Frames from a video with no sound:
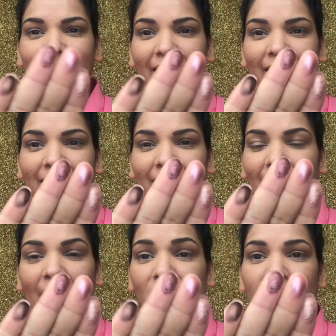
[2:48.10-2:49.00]
like
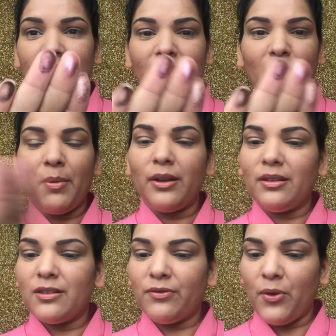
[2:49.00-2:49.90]
everything
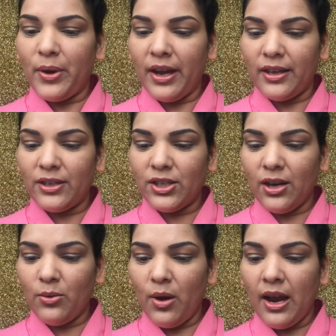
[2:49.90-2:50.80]
about this foil
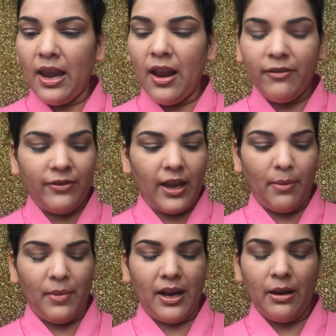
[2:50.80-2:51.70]
eyeshadow. I love
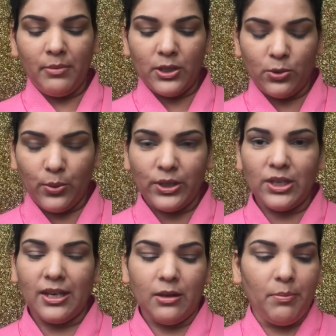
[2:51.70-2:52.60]
them. And let me swatch
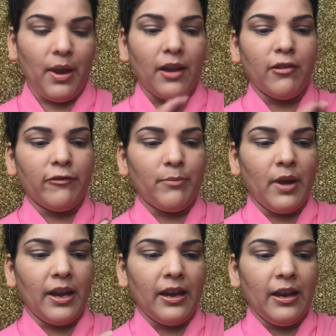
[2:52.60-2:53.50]
it at the back of
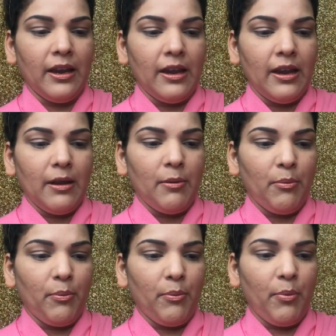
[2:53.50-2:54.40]
my
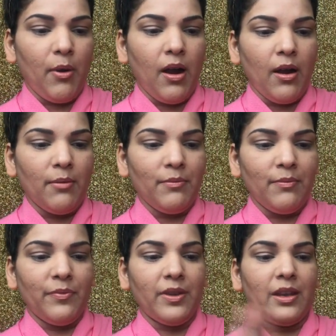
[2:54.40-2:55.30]
palm.
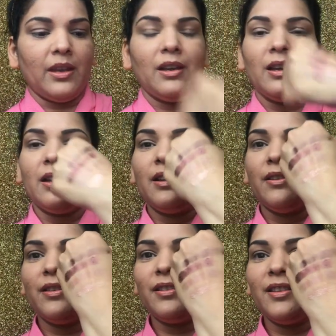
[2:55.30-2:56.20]

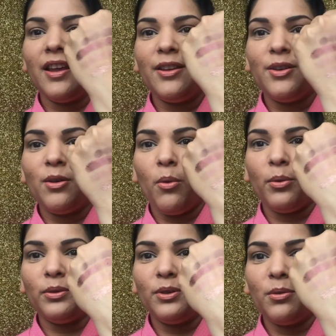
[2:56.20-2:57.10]
There you go,
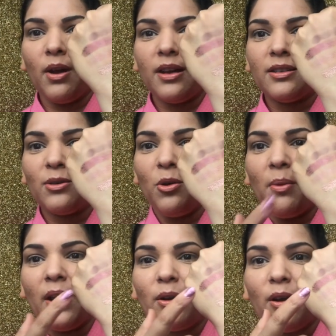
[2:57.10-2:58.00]
you guys. Oh
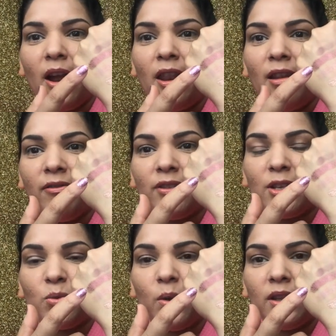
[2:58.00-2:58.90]
my god, I love
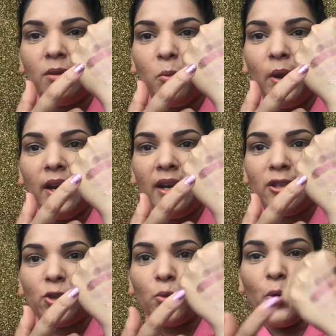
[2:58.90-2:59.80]
this one, the way
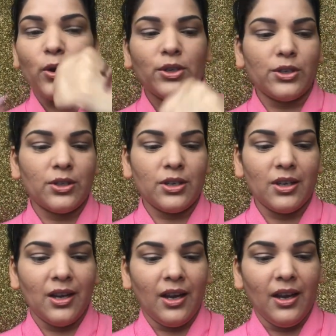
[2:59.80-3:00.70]
it's swatched.
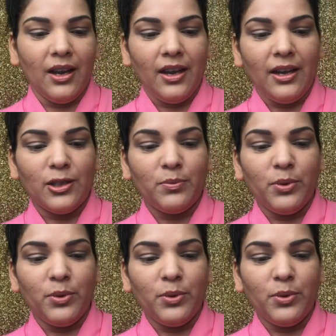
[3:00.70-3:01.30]
It's